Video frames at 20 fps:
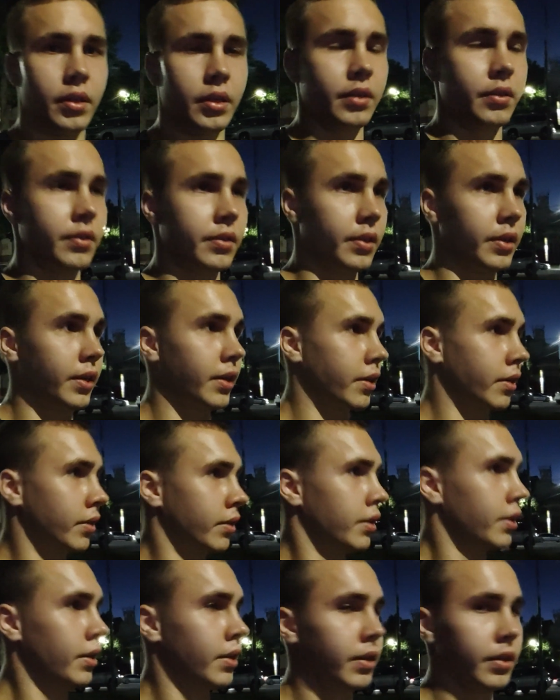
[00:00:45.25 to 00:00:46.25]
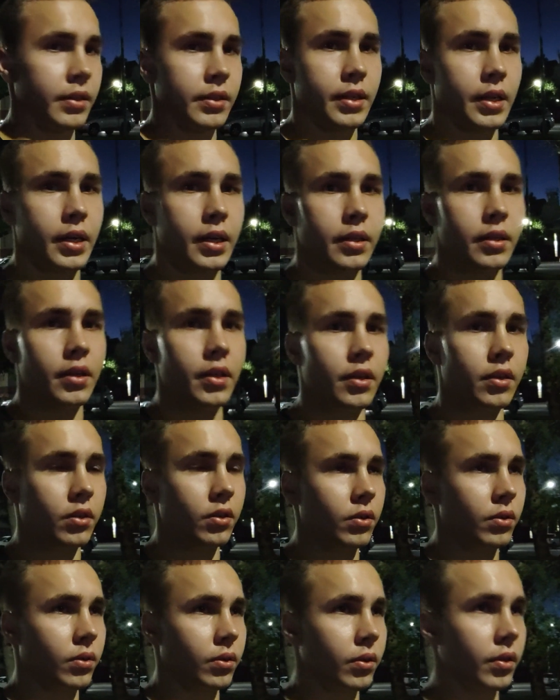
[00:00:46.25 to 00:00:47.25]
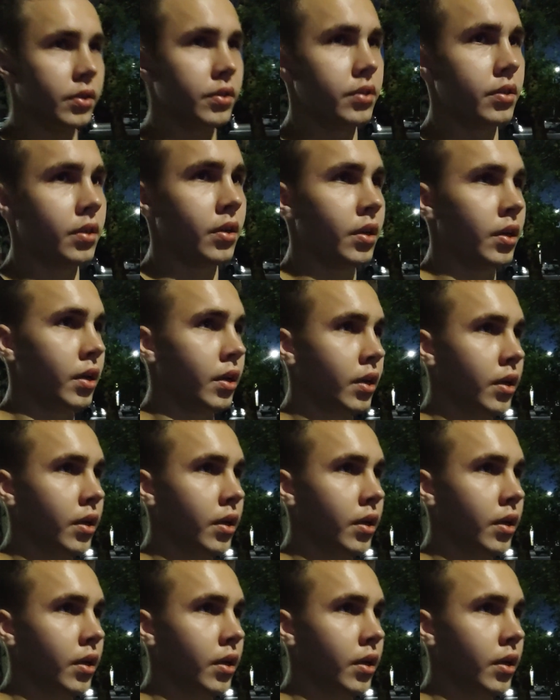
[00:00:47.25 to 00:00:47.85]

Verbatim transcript: in the sun, in August,